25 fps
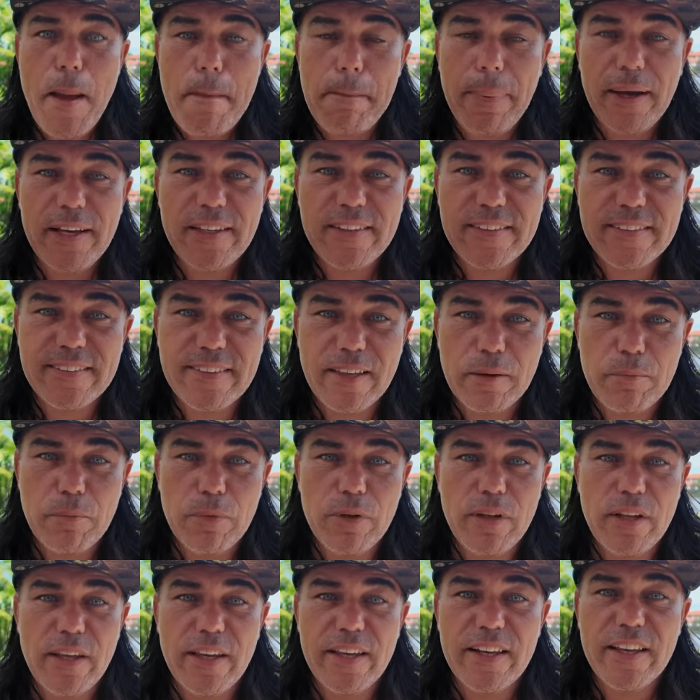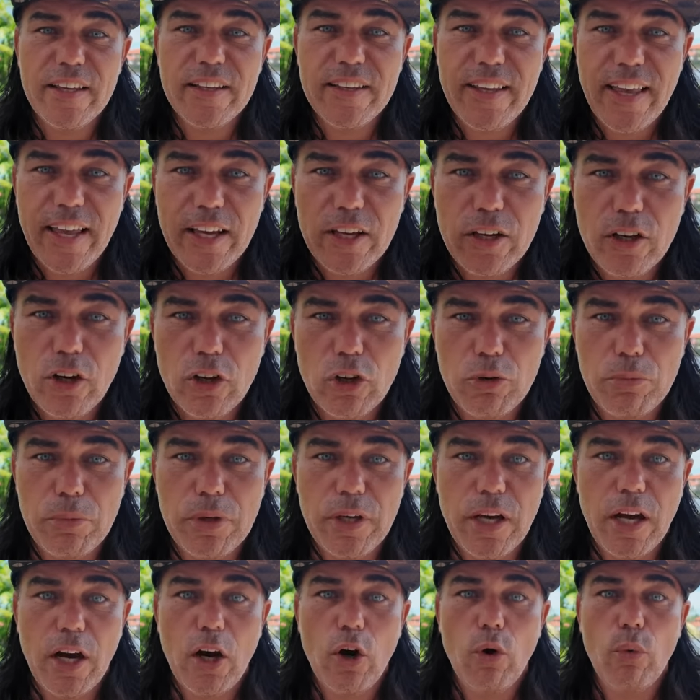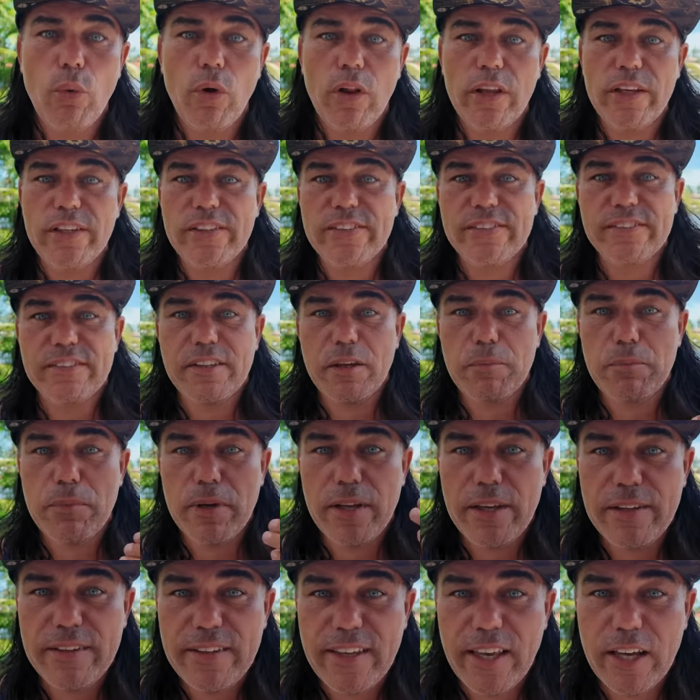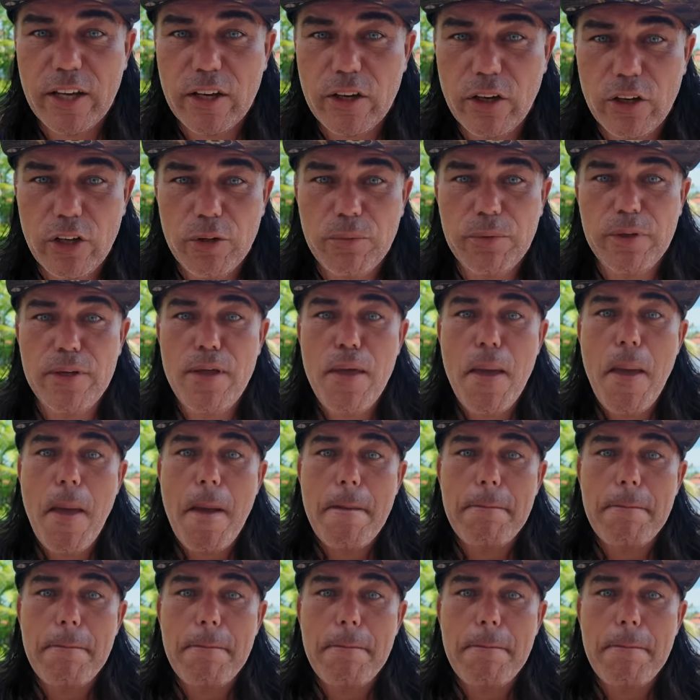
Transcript: By stimulating the economy. How will he stimulate the economy?